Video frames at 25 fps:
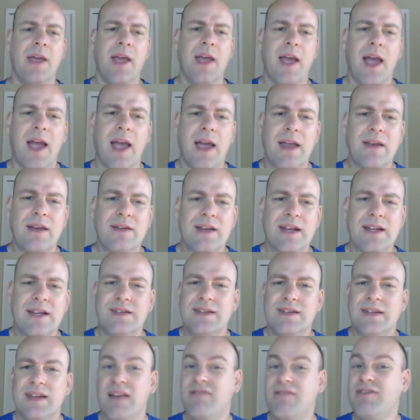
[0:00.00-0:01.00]
and it's
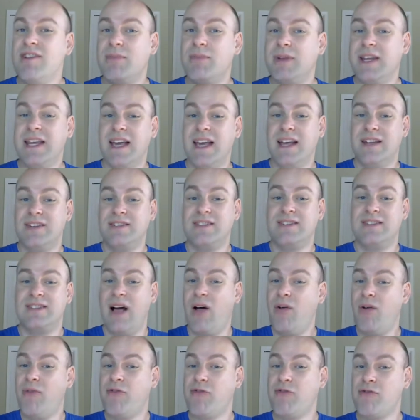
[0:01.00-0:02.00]
inevitably a
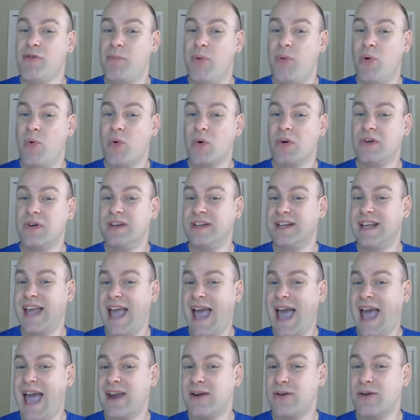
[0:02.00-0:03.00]
self-reported
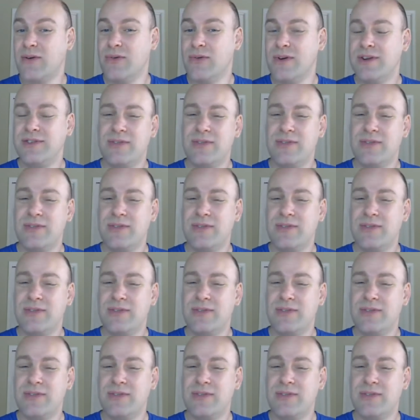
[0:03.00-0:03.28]
category,